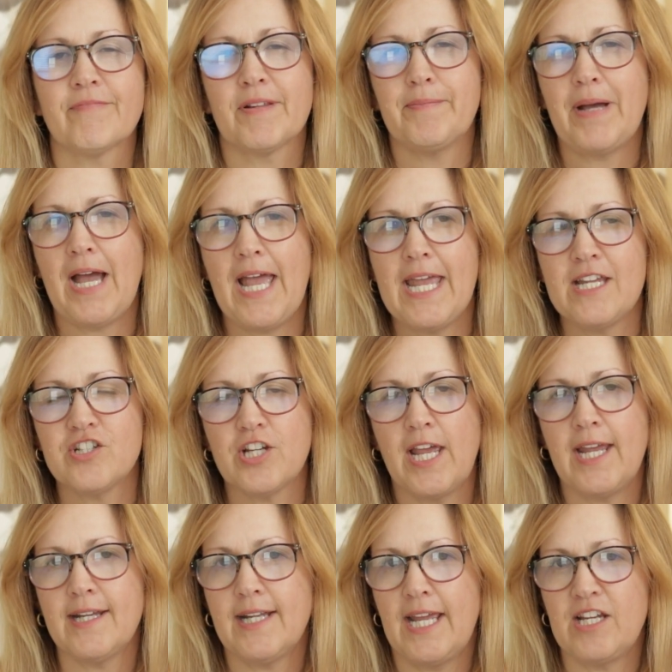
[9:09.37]
about age
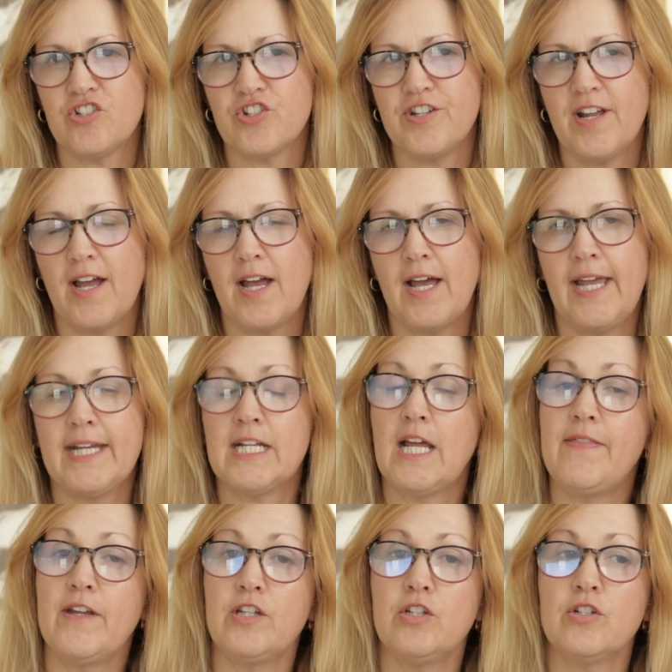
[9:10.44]
8, age 9,
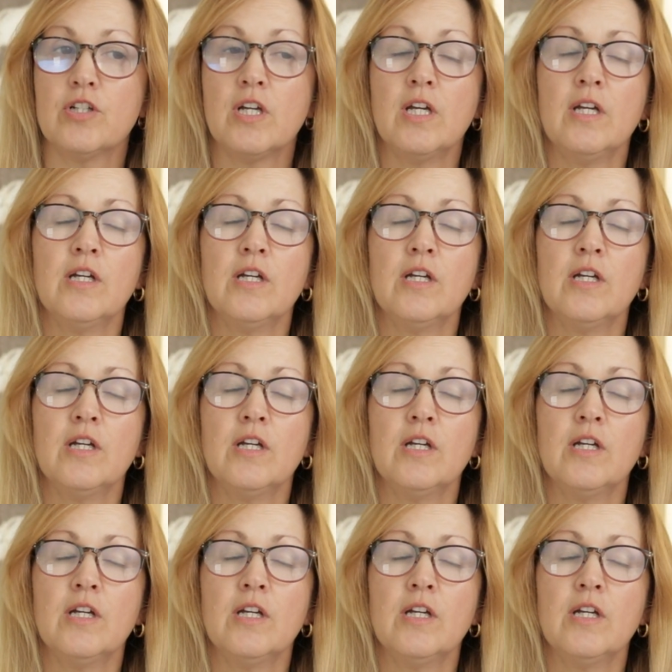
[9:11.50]
and then you'd